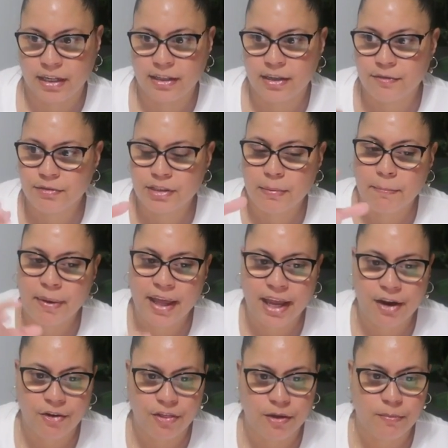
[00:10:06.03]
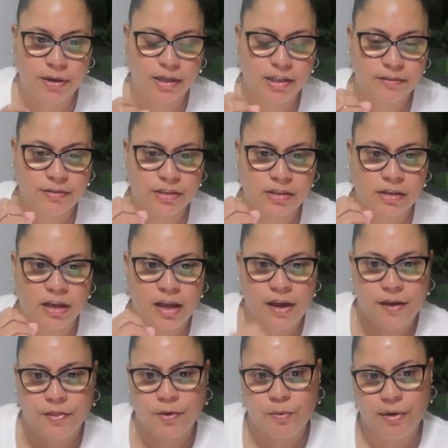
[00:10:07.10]
I love to pair them. I love
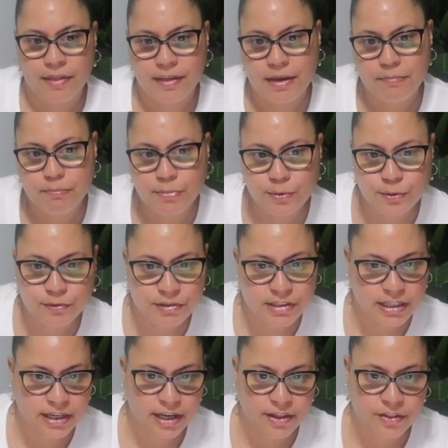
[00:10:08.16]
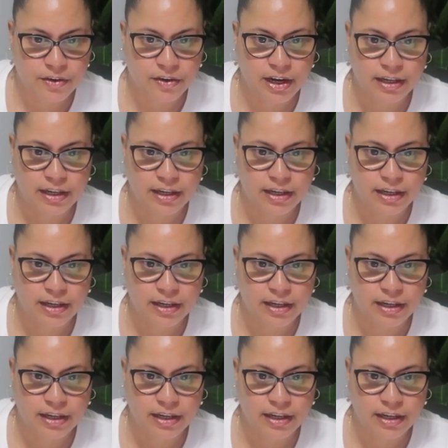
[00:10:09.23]
the way they move together.